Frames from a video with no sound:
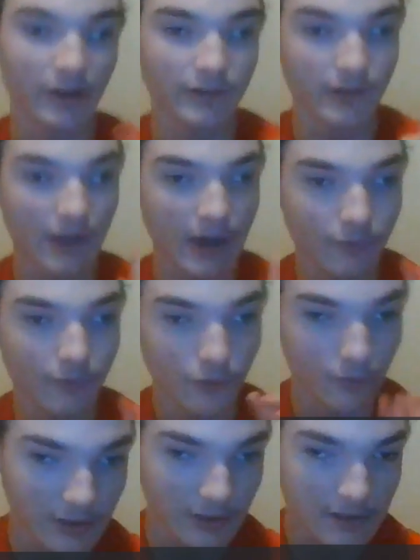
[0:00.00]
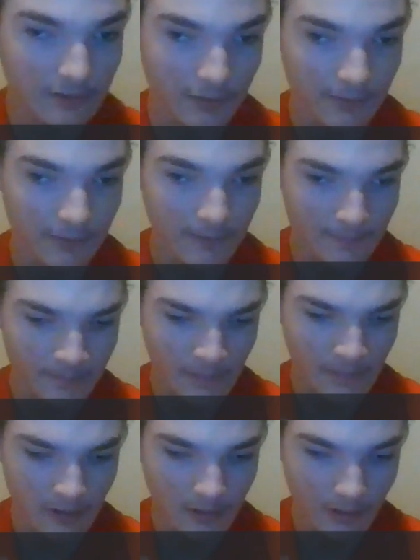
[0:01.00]
songs ever released.
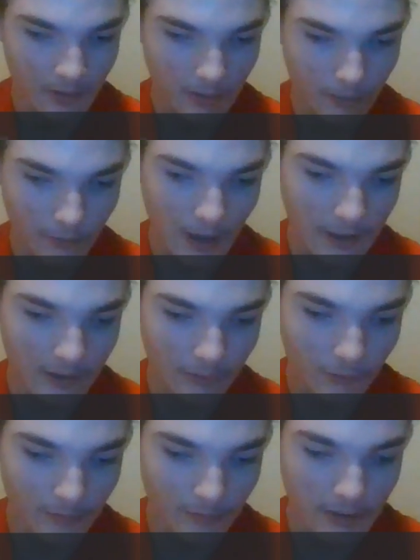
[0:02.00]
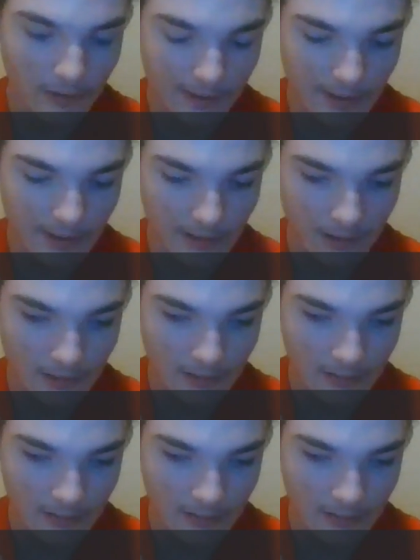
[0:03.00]
Rock and Roll Music.